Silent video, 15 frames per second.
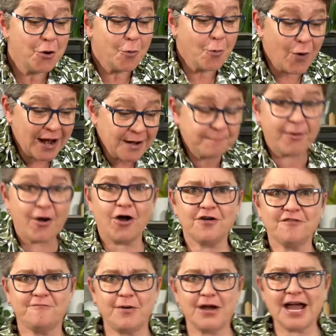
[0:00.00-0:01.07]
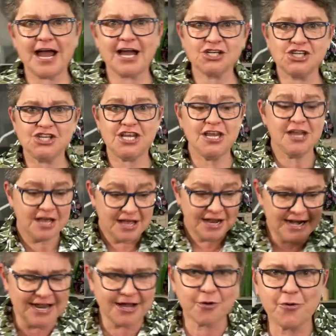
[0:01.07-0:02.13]
One part of bokashi
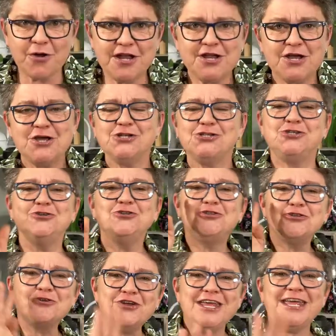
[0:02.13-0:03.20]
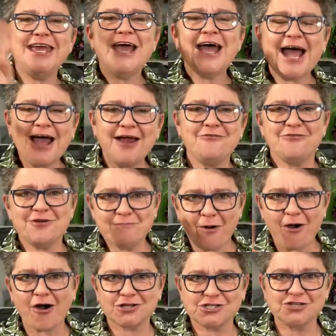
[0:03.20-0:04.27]
liquid, to 300
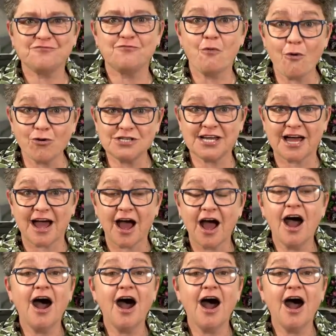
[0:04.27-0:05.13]
parts of water.